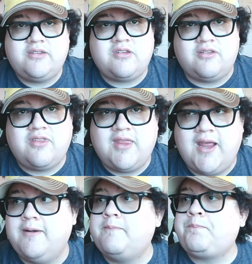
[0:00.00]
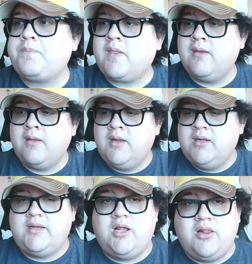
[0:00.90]
just that.
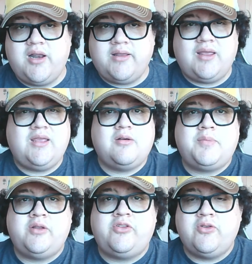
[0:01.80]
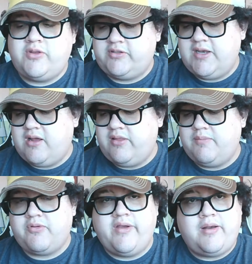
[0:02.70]
Now, a lot of earbuds do this now. They
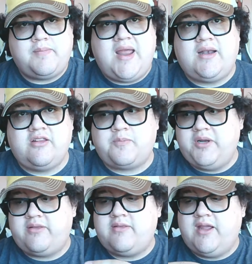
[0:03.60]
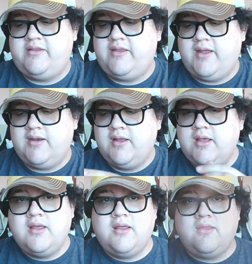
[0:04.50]
provide magnets, but it's nice that
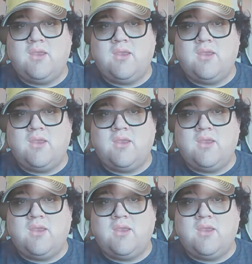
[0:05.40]
they